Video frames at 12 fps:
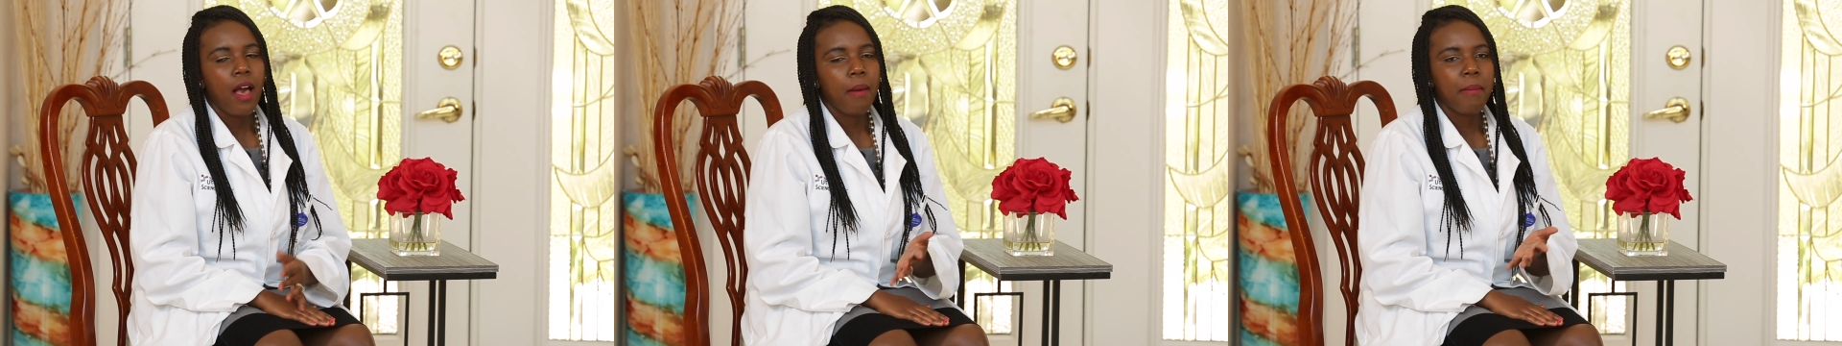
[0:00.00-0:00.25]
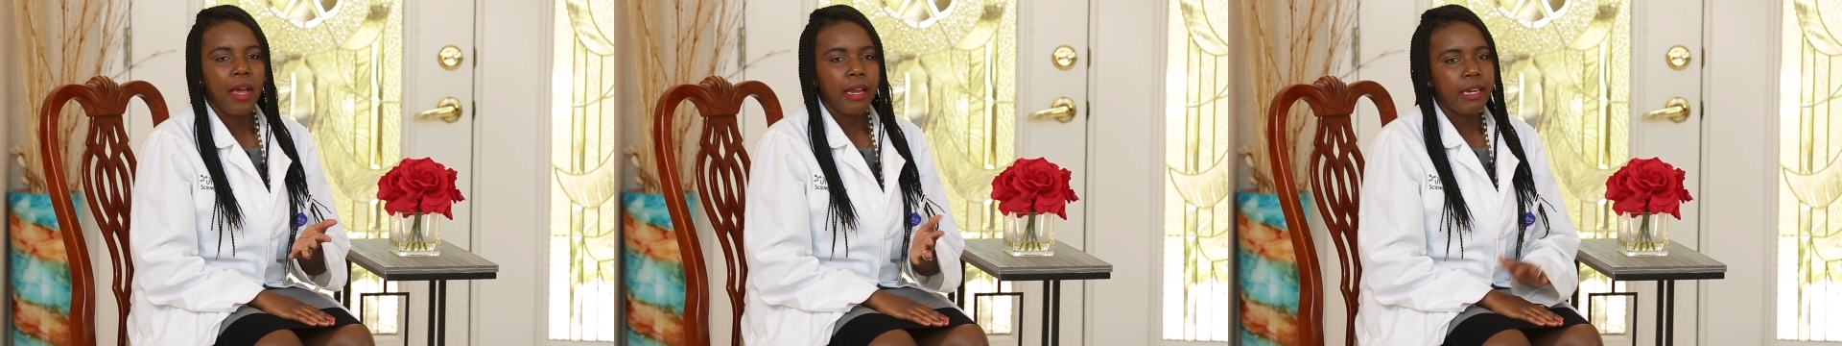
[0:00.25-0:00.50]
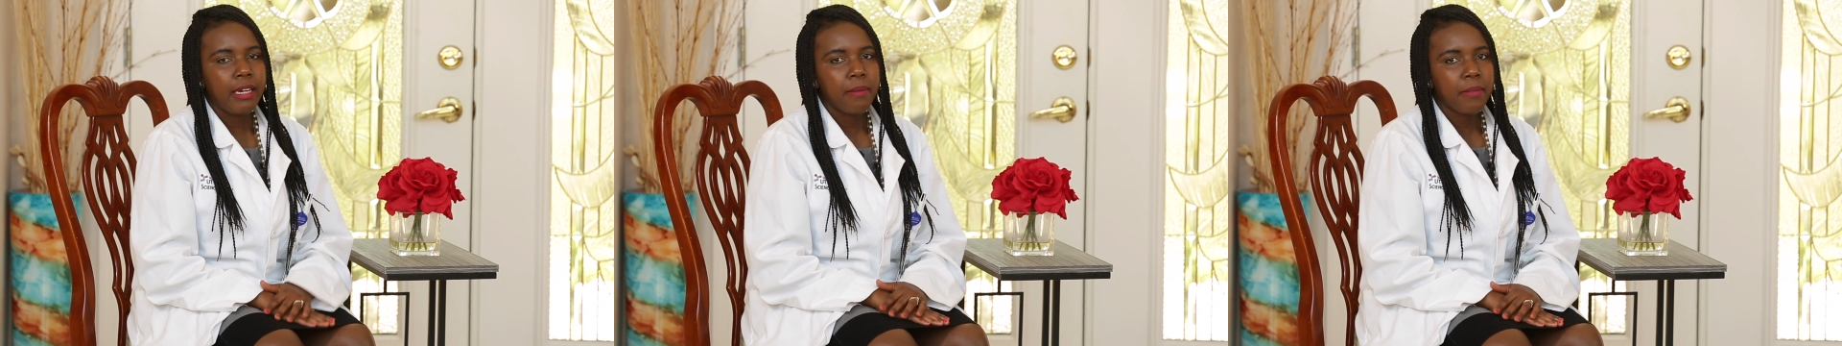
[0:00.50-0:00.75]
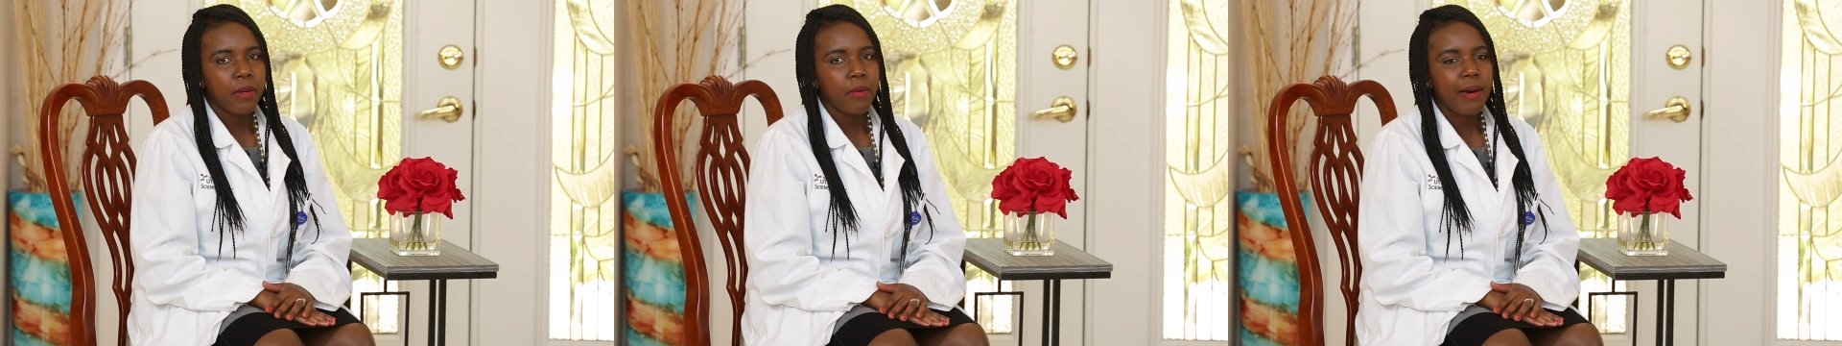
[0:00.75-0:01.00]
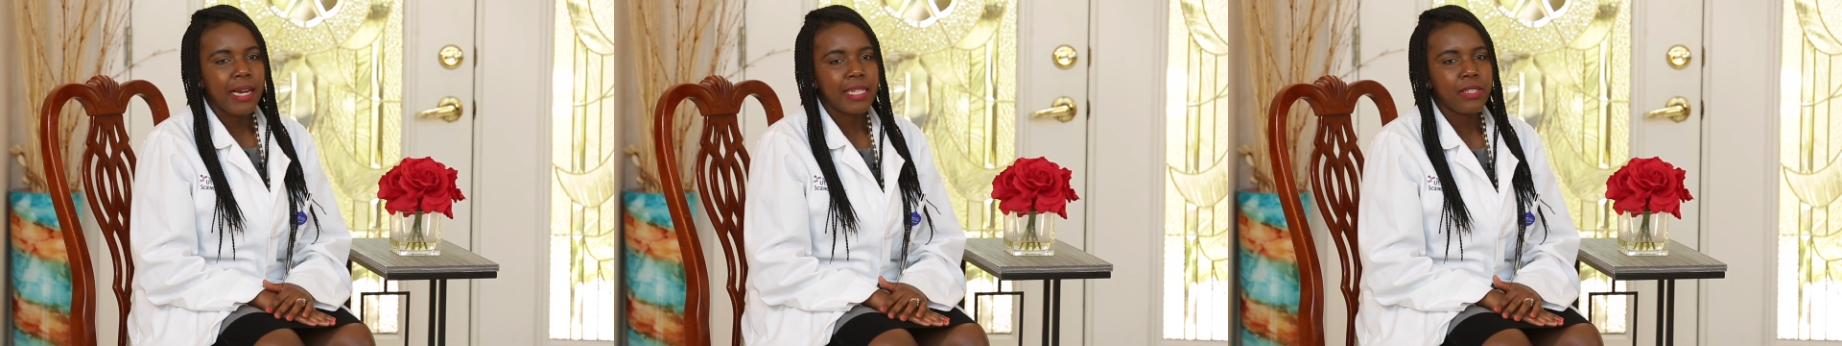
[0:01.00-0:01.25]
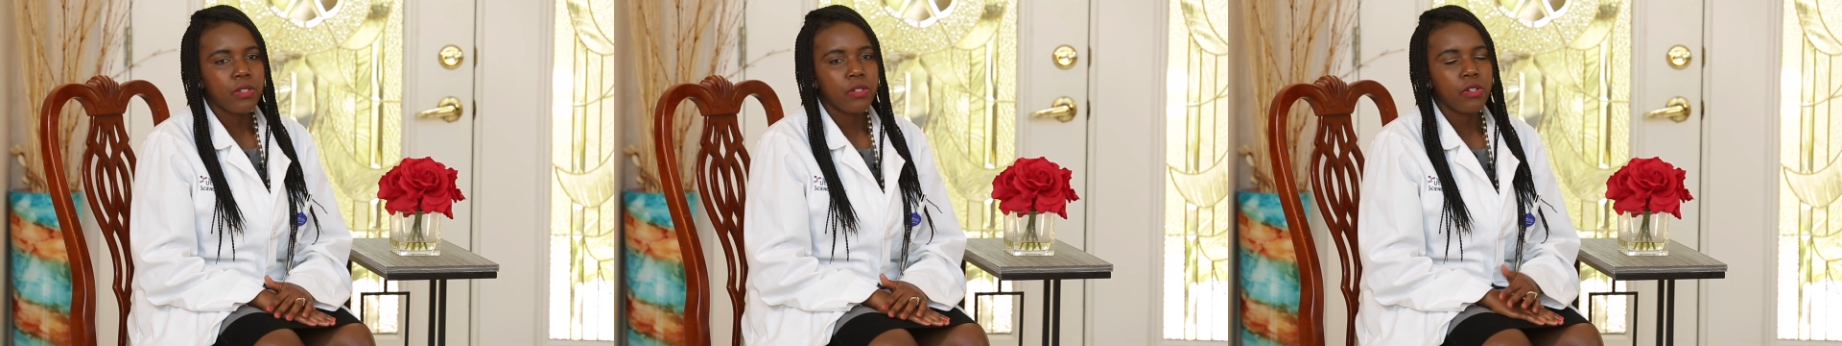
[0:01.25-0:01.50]

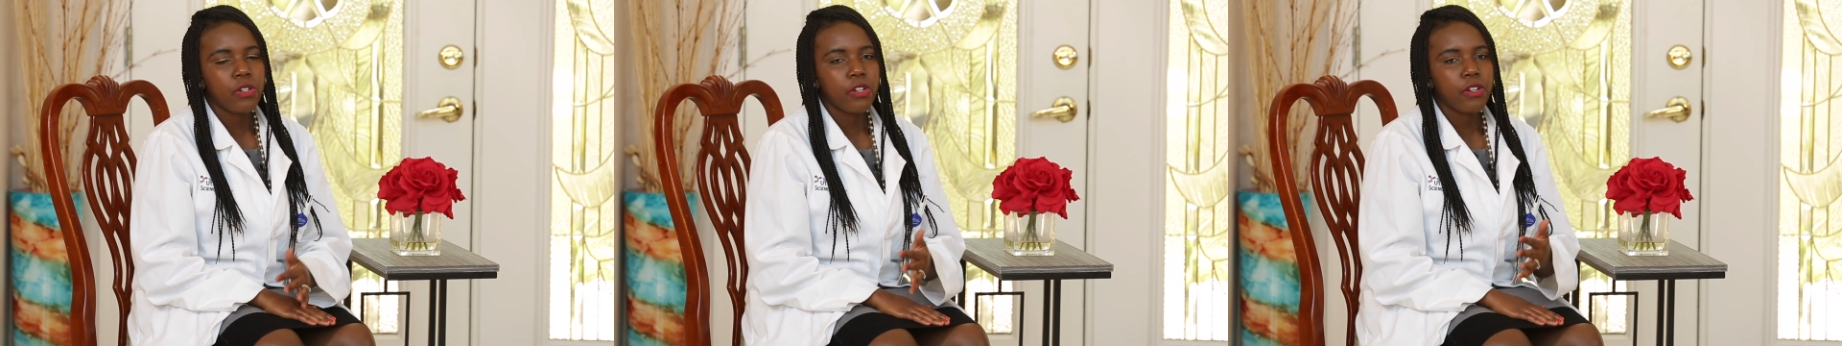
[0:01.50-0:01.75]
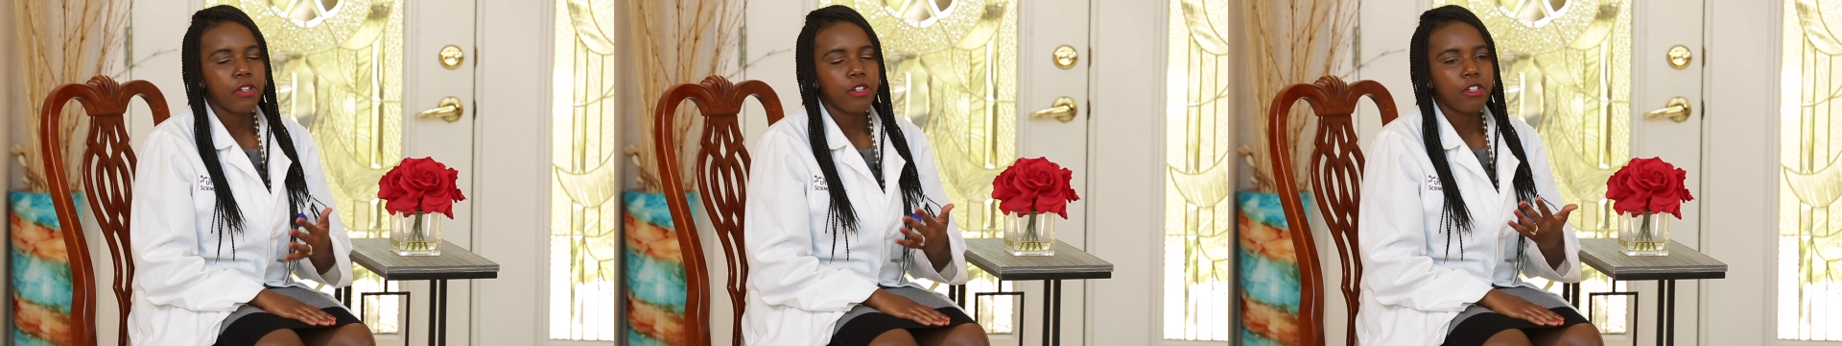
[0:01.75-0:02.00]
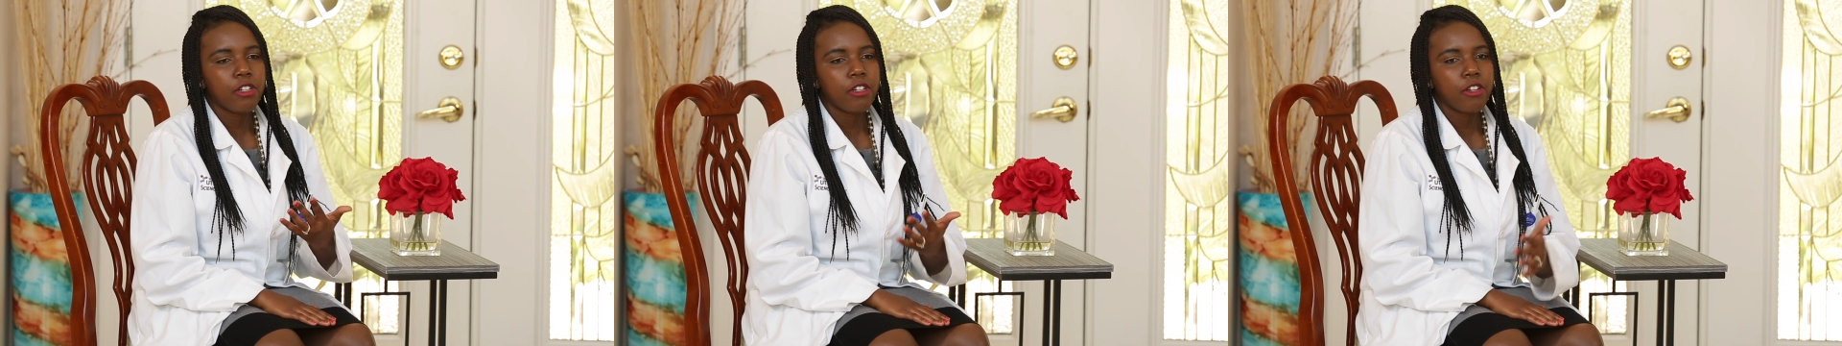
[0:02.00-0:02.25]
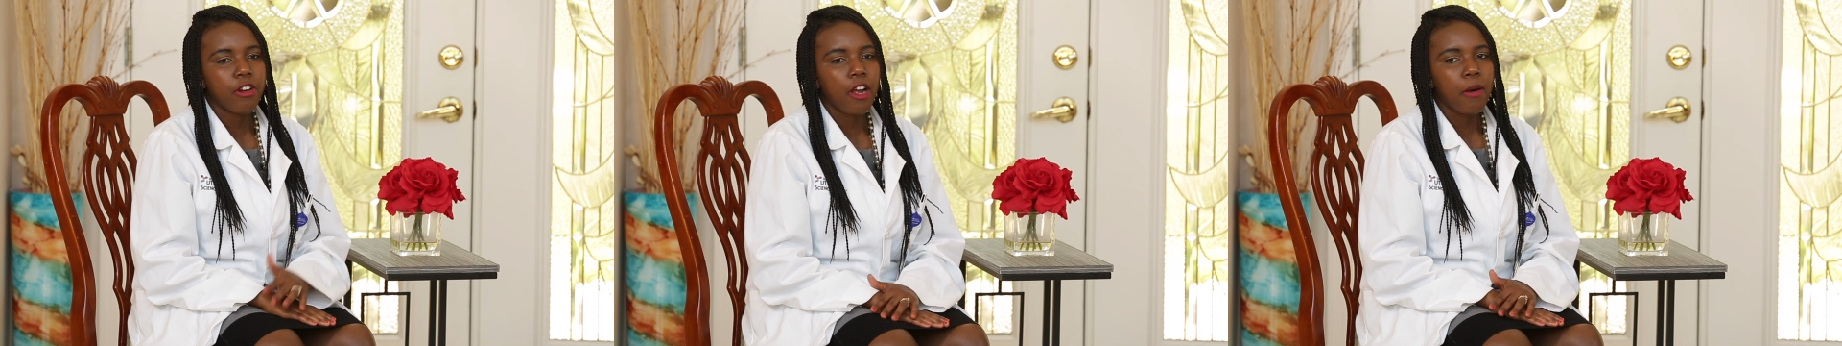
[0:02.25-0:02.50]
Academic-wise, you're